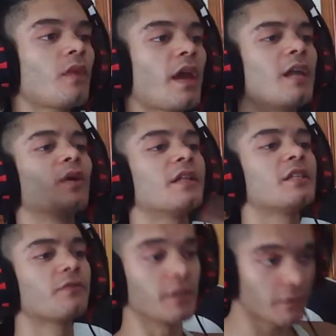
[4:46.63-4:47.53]
Anyway,
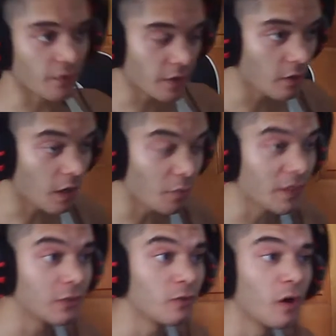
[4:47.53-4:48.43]
that's it for this video. I
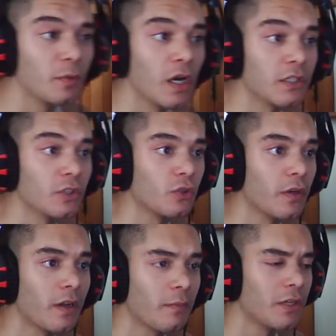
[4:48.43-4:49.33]
really do hope you guys
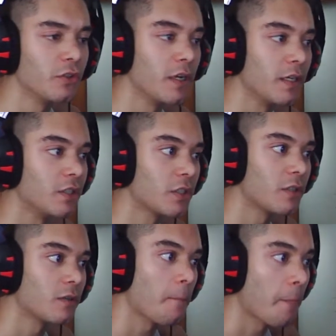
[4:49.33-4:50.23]
enjoyed my I made your day
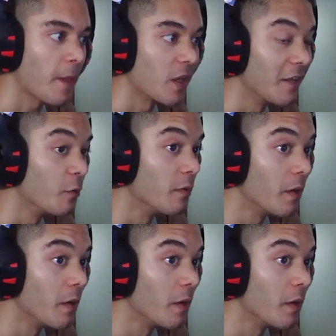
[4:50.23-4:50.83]
just a little bit